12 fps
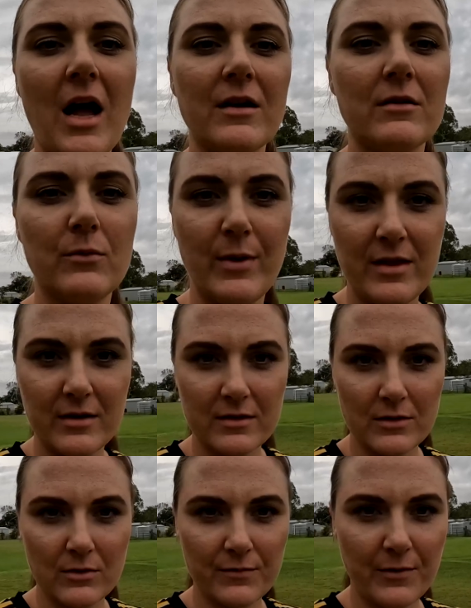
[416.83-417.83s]
I know the weather
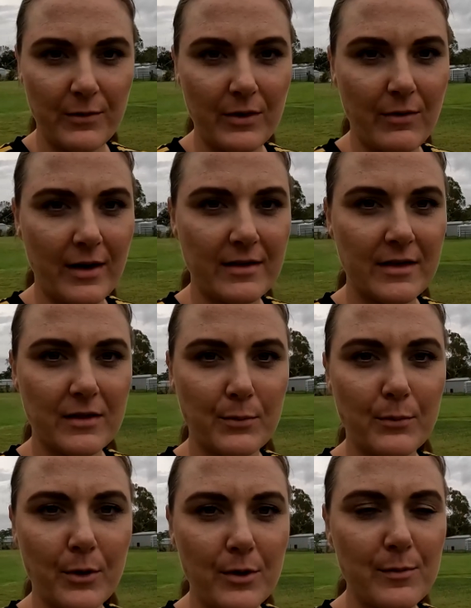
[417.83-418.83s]
doesn't look very great at
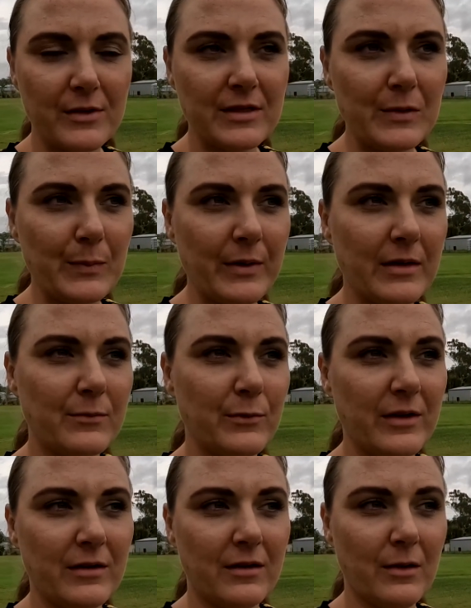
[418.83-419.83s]
the moment, but
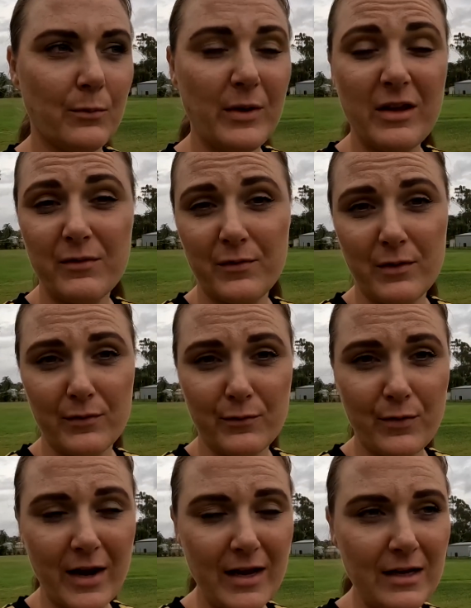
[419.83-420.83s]
we're in a week full
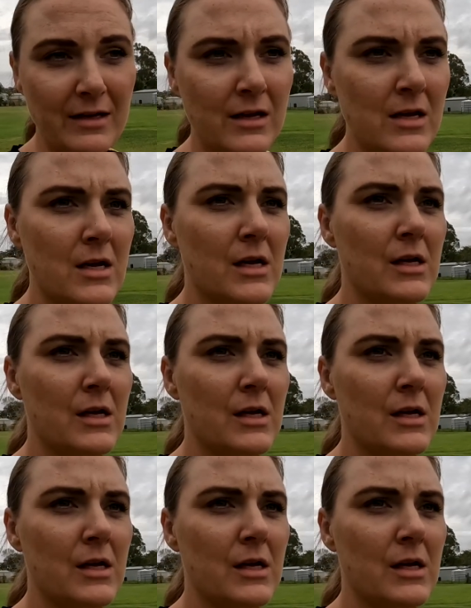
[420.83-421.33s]
of rain,